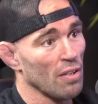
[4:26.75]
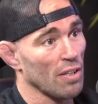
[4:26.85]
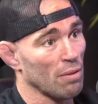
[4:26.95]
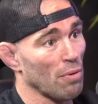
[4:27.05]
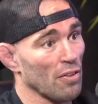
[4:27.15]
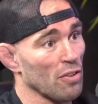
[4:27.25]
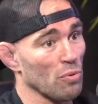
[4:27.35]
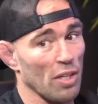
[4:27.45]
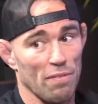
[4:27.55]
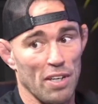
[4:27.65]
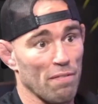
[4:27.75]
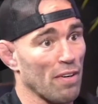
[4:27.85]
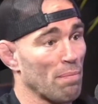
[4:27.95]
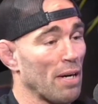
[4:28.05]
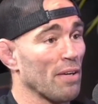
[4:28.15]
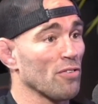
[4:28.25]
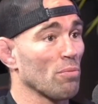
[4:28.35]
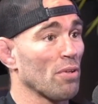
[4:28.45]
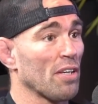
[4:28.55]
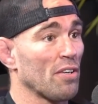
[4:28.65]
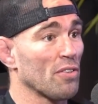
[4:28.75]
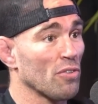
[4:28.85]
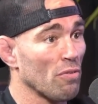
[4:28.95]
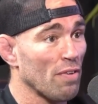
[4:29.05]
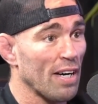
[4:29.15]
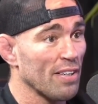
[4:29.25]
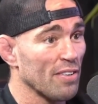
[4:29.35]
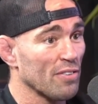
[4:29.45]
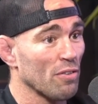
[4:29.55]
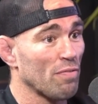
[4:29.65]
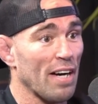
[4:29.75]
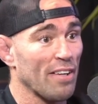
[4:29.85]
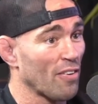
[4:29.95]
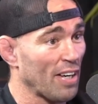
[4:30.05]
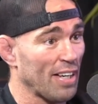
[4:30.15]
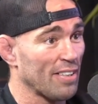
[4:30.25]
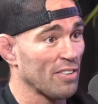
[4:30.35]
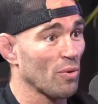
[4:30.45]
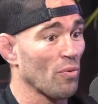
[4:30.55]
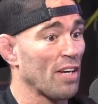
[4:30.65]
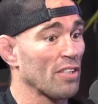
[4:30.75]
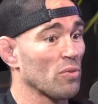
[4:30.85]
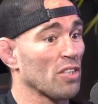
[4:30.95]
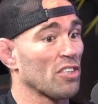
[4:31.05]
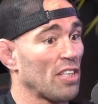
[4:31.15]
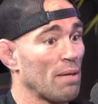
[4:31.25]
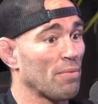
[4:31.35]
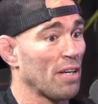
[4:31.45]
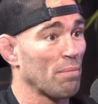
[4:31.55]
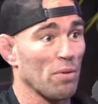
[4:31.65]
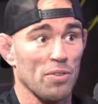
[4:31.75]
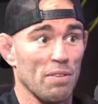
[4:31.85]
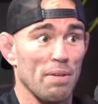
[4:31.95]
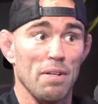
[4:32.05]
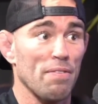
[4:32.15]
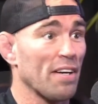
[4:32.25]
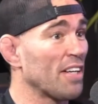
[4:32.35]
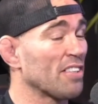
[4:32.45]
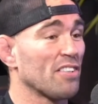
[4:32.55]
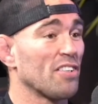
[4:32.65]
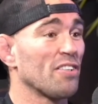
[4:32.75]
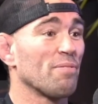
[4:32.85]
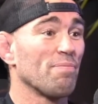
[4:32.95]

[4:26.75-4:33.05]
Like the mothers will like gain 5 pounds. They'll be like, you're so fat. And they're antis the whole thing. So it's like a shame thing. We don't see very many fat Asians, do you?